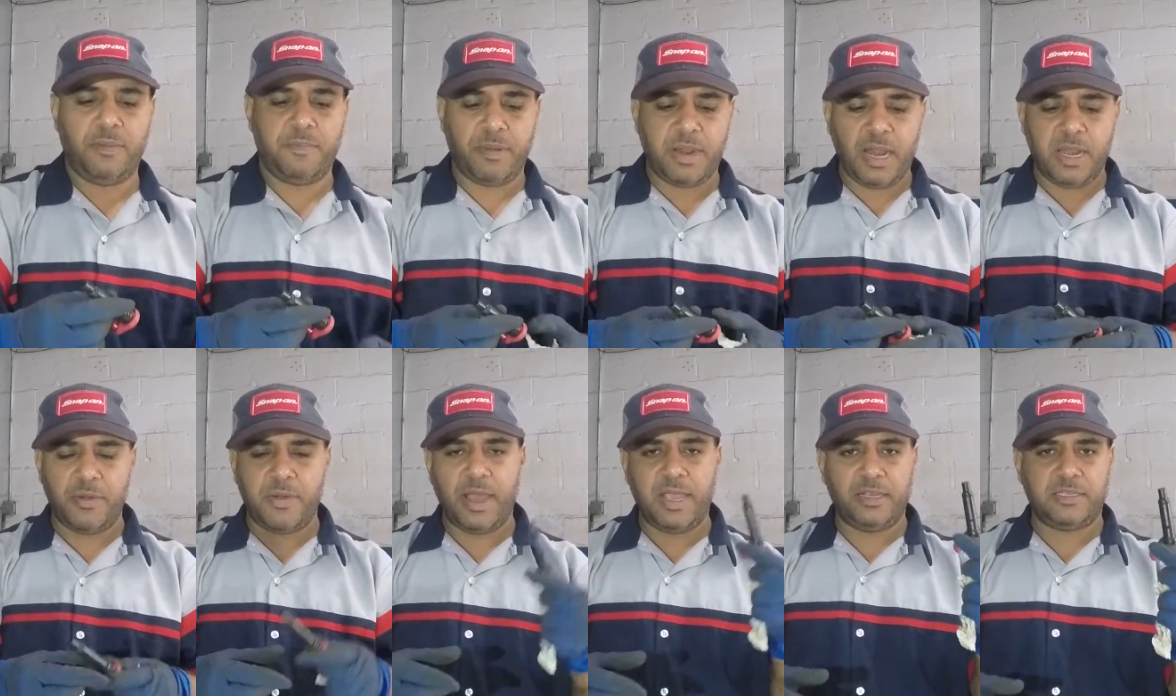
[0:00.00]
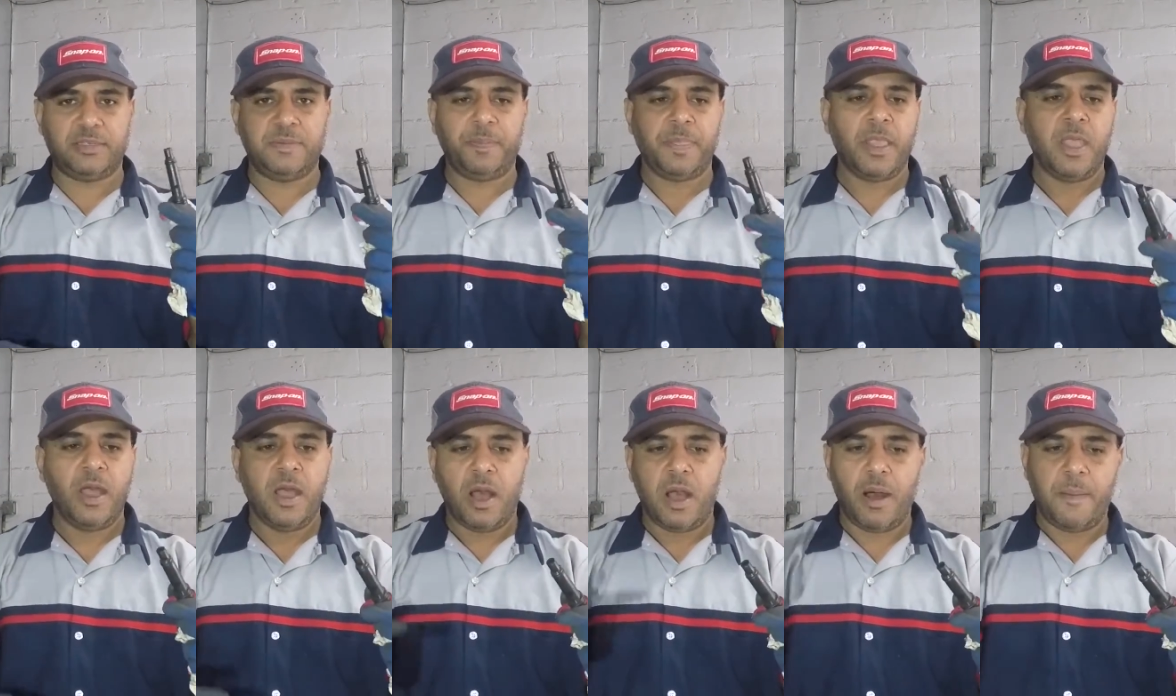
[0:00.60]
But anyways,
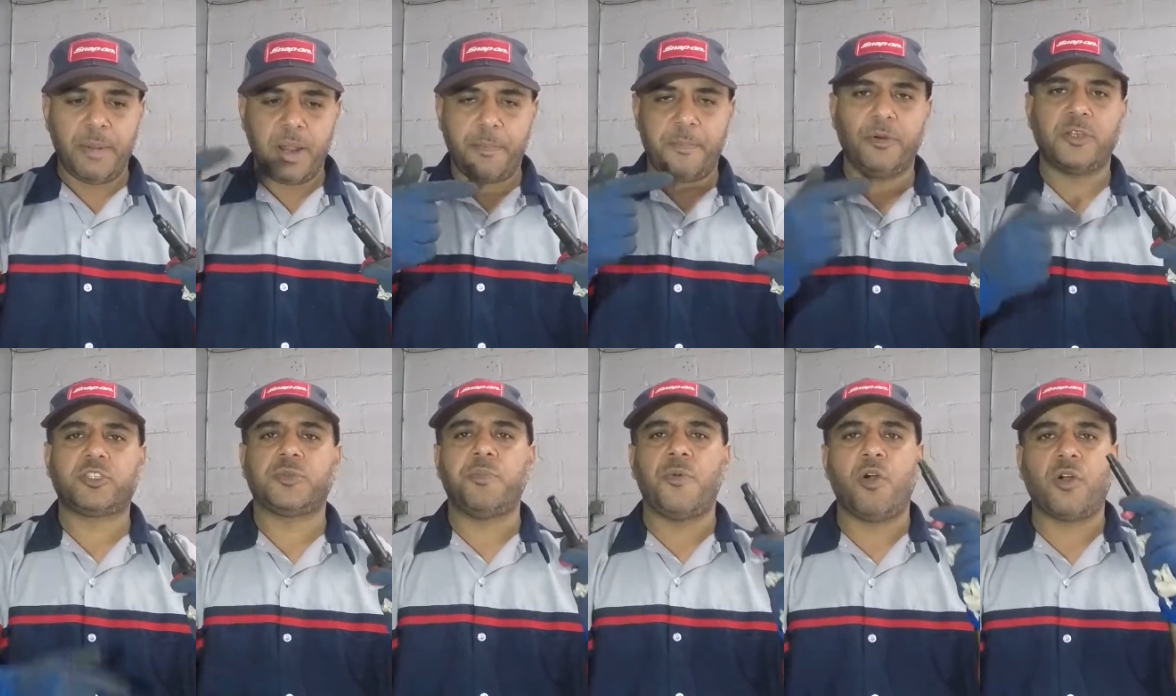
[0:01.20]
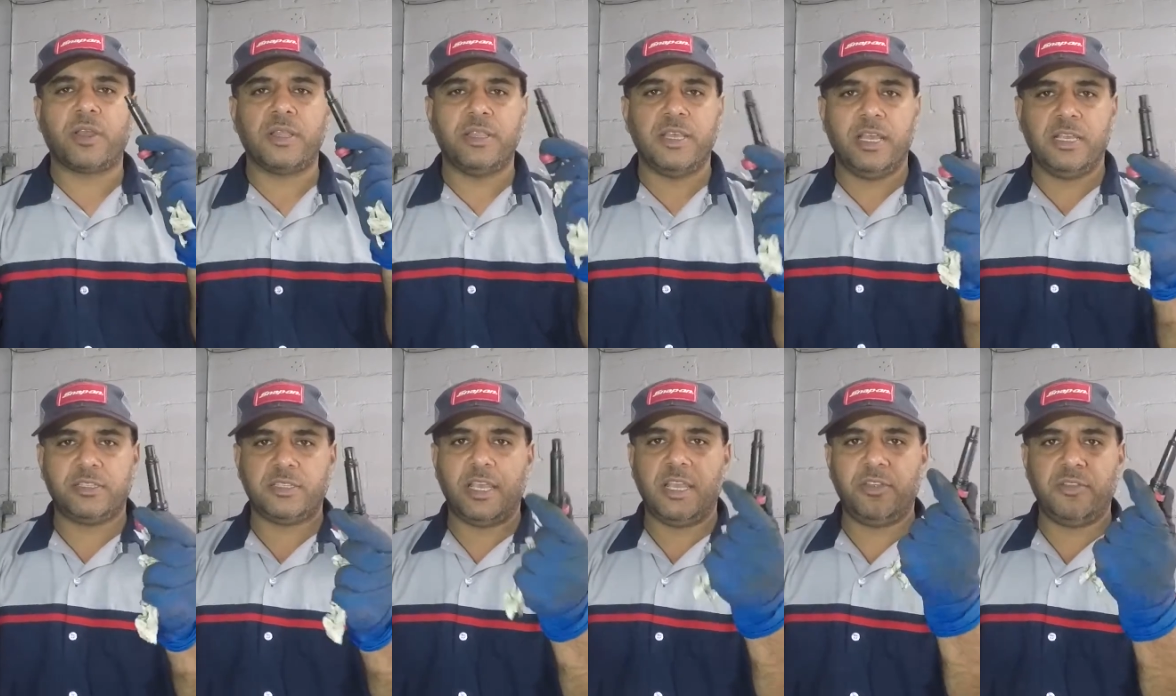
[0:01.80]
I'm gonna put smoke in
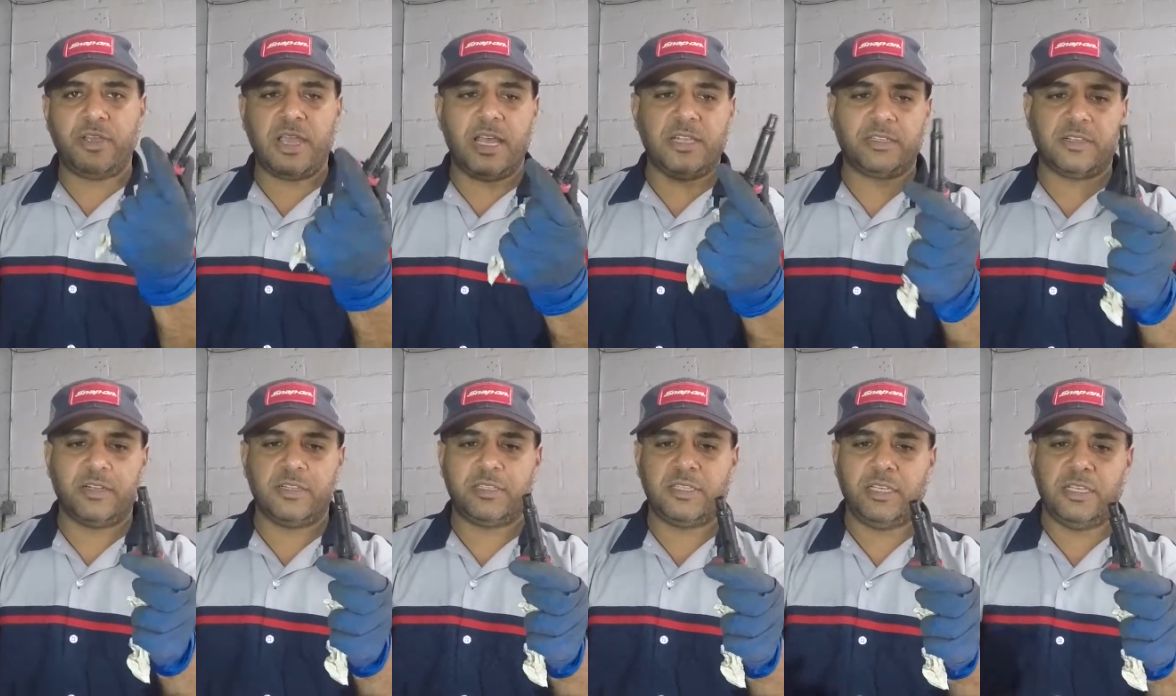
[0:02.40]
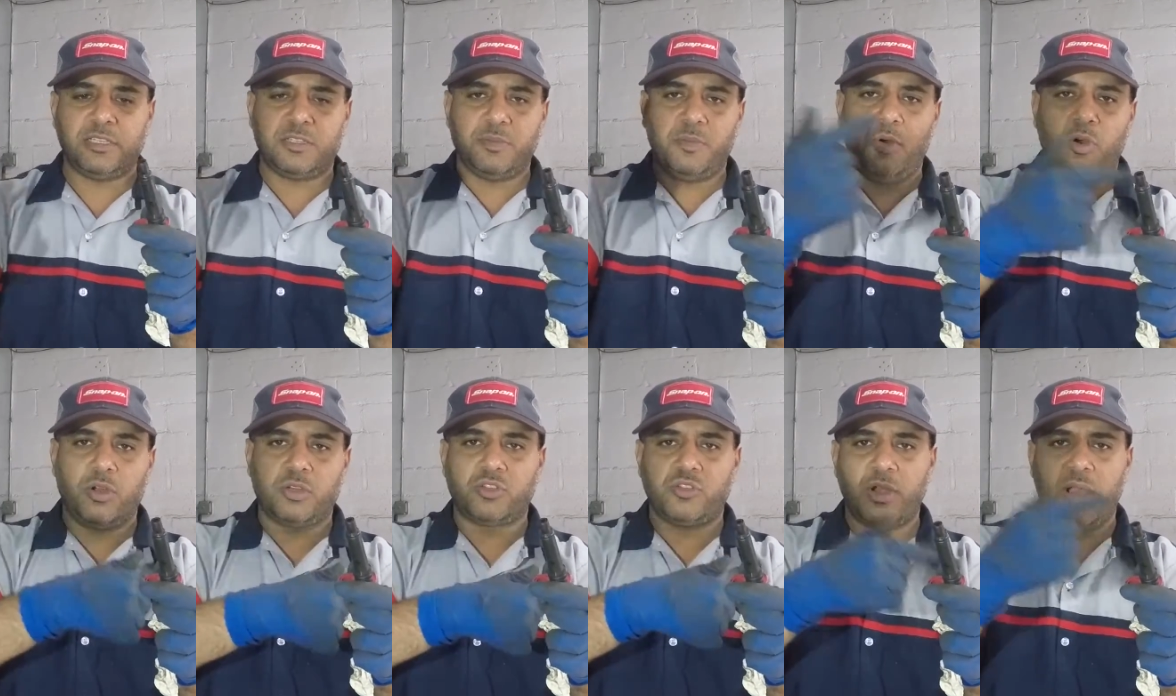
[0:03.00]
this, and you guys gonna see
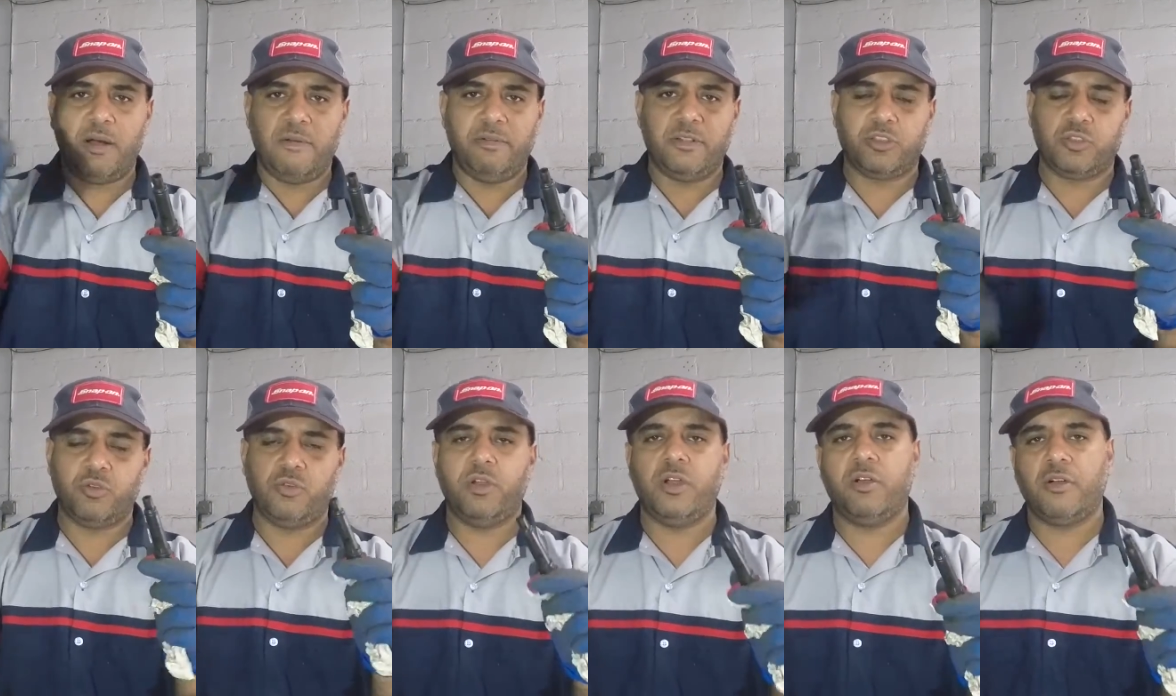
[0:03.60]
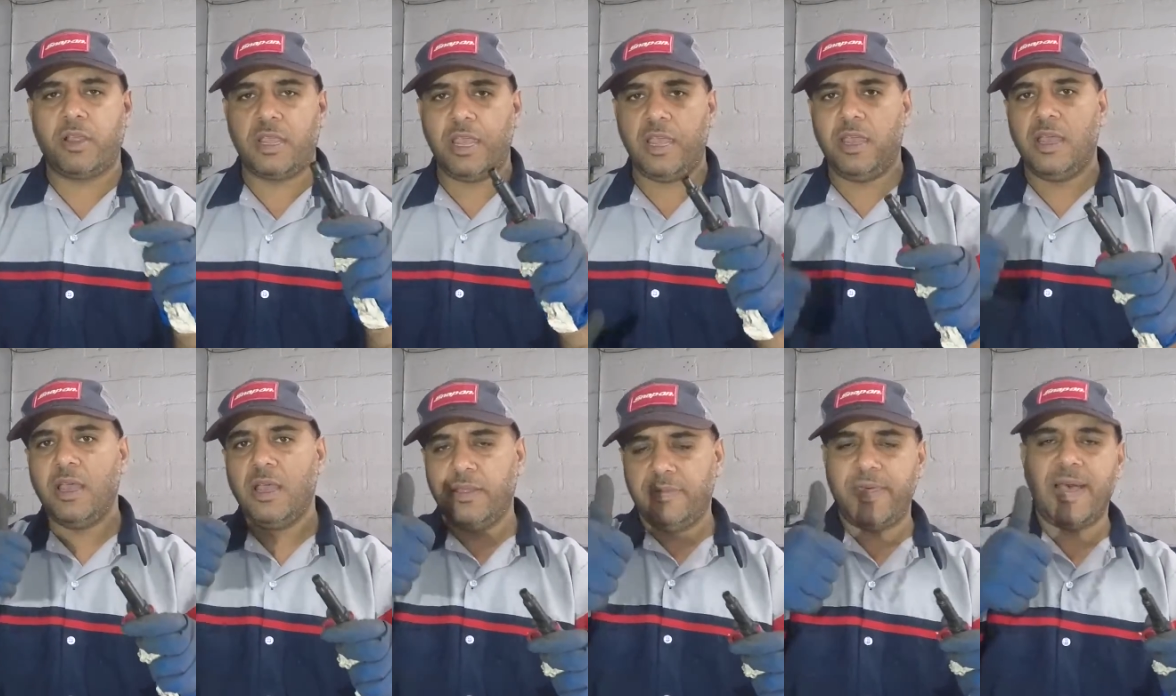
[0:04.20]
smoke travel through it. Okay,
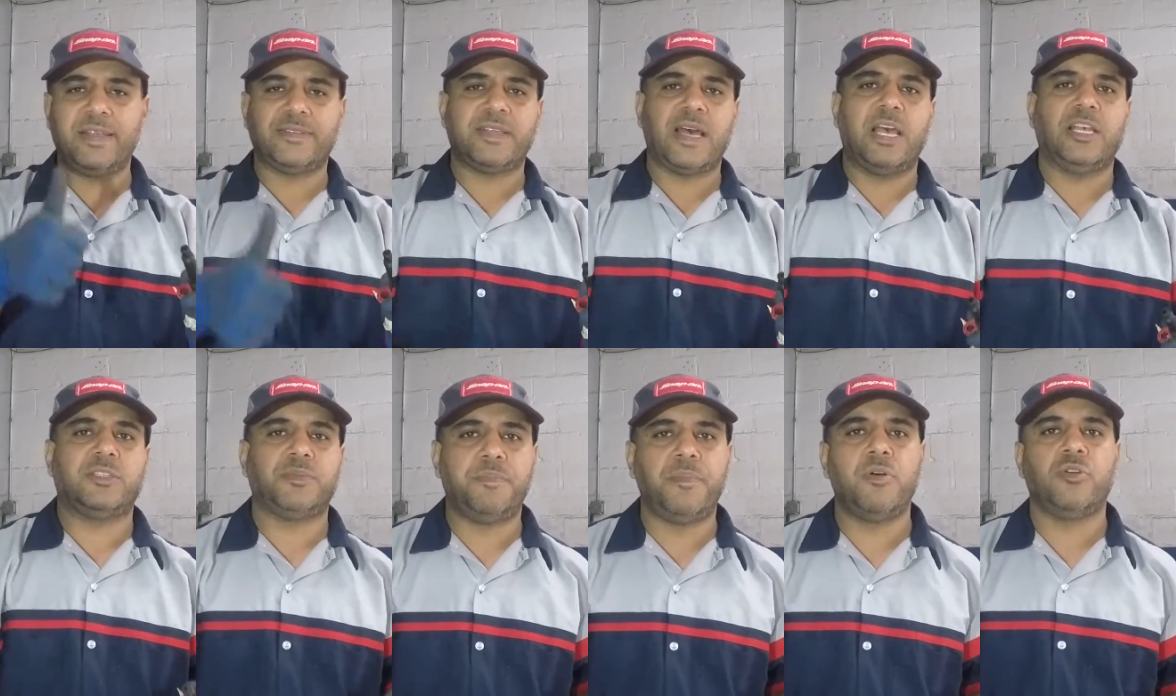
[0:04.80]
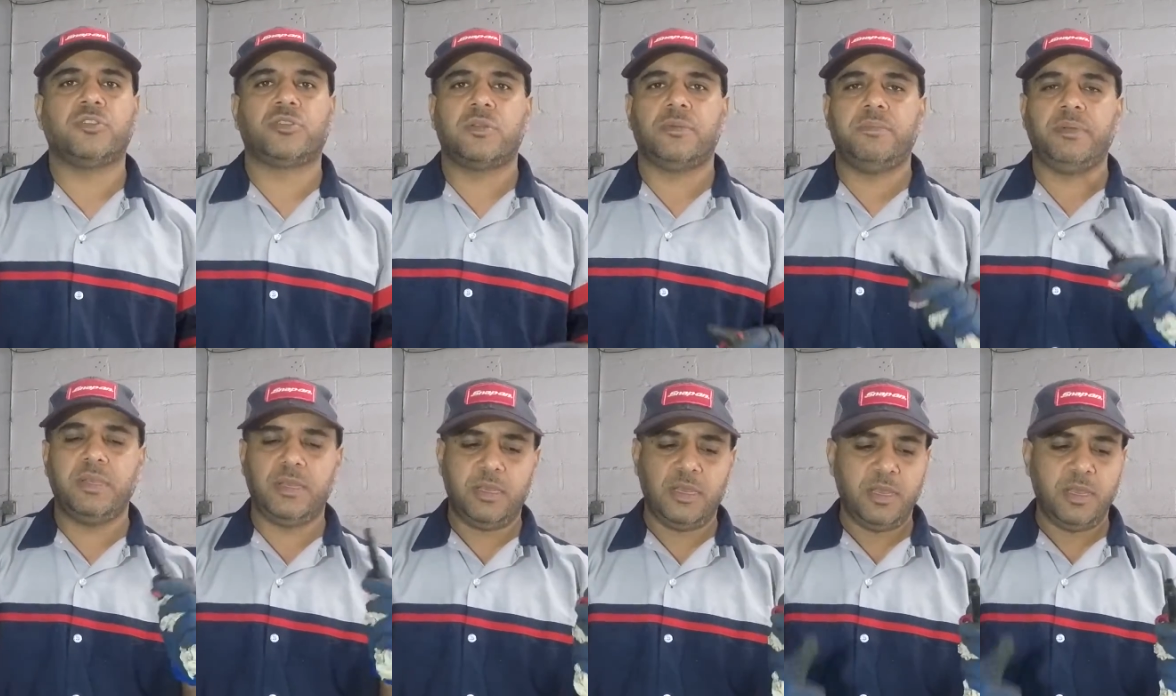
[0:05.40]
that's how it's supposed to be.